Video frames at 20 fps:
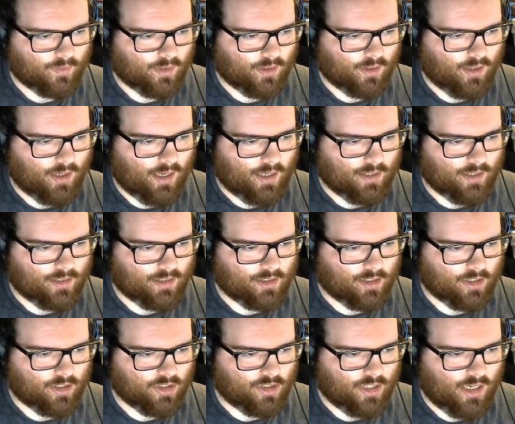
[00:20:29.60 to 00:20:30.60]
is it
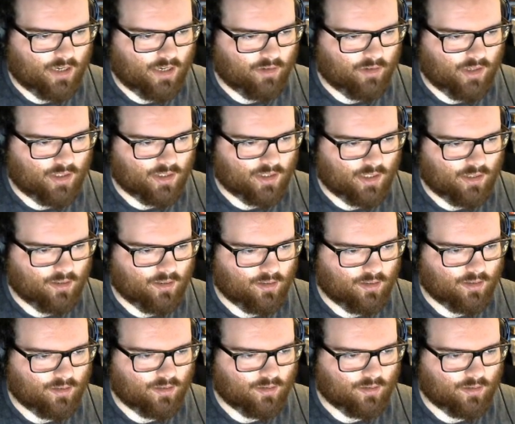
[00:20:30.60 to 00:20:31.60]
starts decreasing,
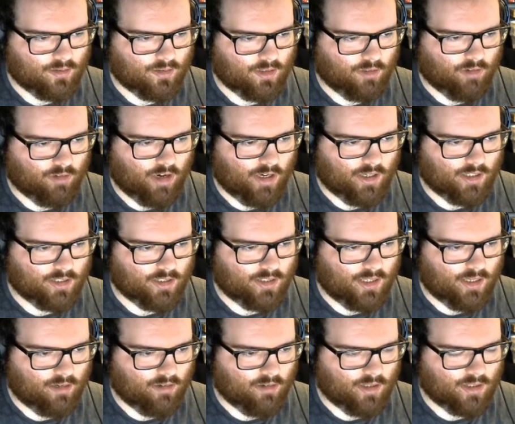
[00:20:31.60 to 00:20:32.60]
the gradient is
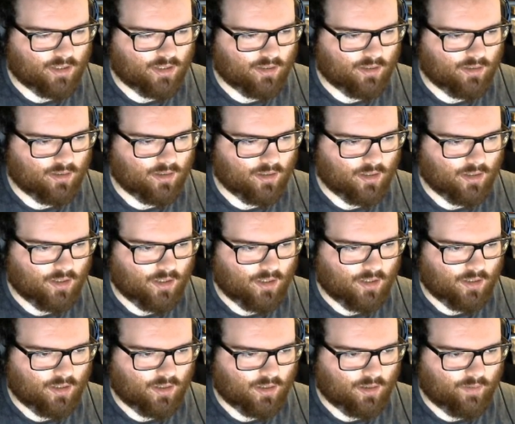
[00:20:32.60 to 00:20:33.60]
decreasing,
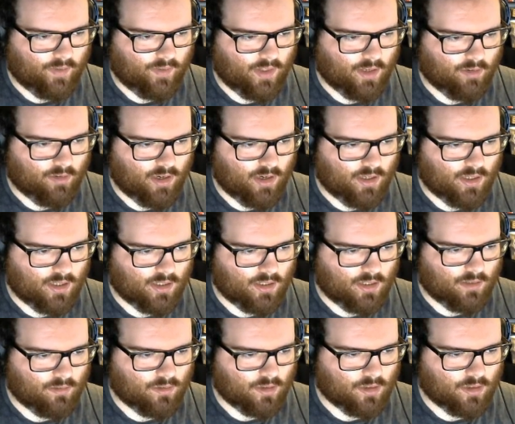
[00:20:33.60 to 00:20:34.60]
and then the gradient is
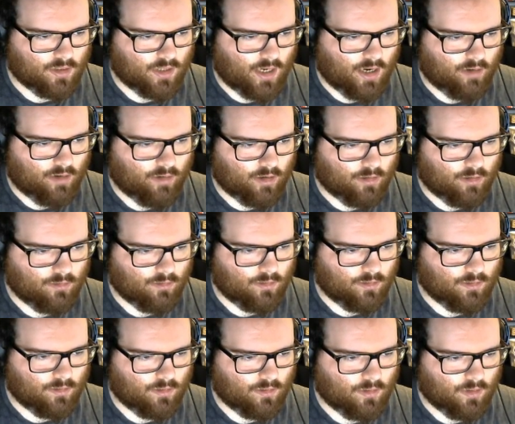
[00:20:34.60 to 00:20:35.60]
equal to 0.
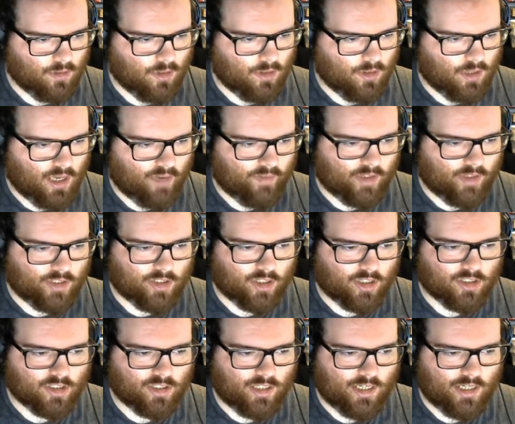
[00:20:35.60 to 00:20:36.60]
And then it
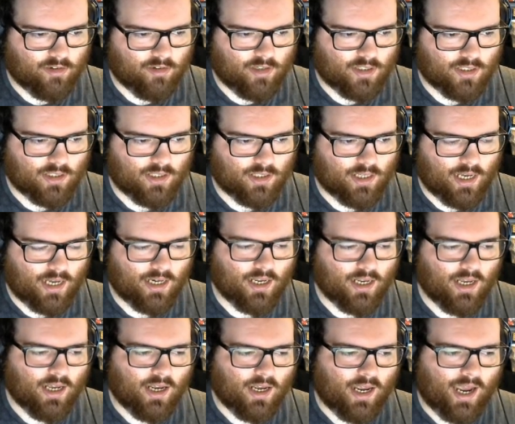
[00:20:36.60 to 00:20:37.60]
starts decreasing again.
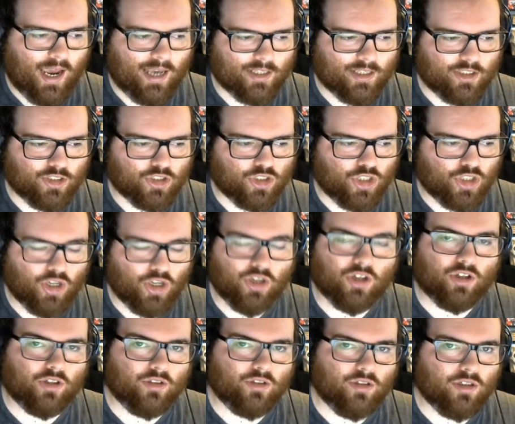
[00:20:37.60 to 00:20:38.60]
It hasn't
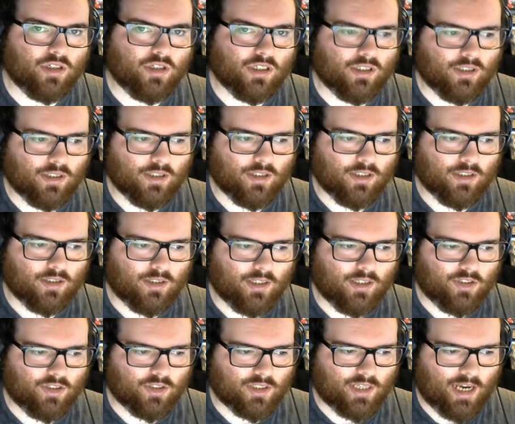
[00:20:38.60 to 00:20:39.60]
turned, it's
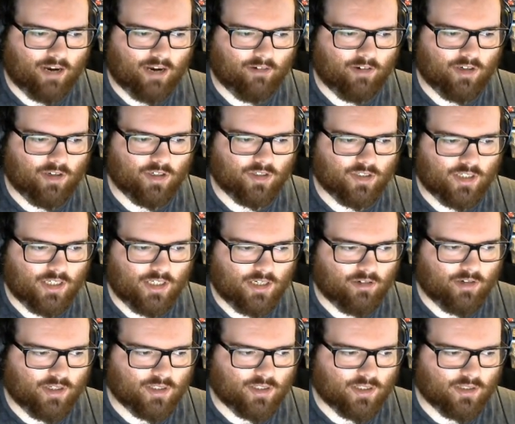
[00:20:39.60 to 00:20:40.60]
just carried on
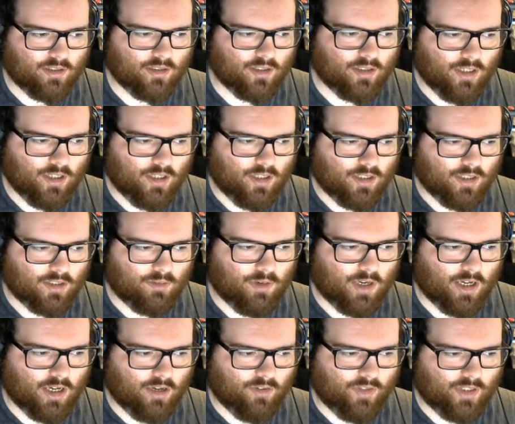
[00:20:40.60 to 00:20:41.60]
decreasing. So we
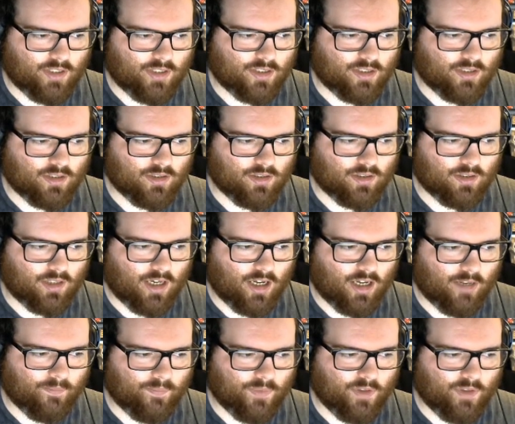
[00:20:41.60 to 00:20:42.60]
call this
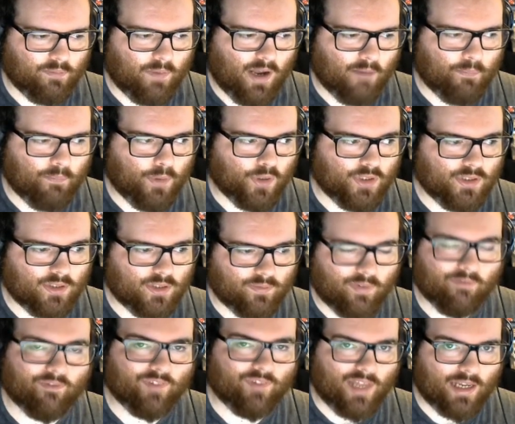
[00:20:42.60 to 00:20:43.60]
a point of
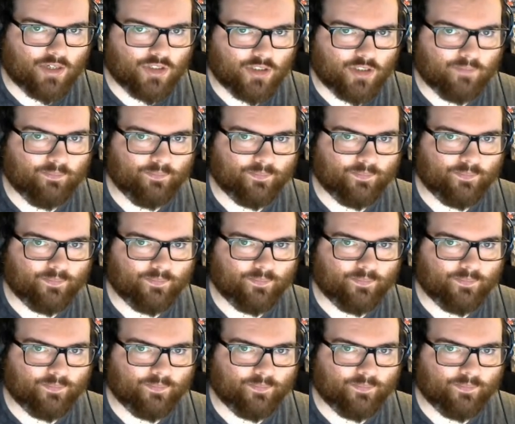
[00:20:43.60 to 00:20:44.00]
inflection.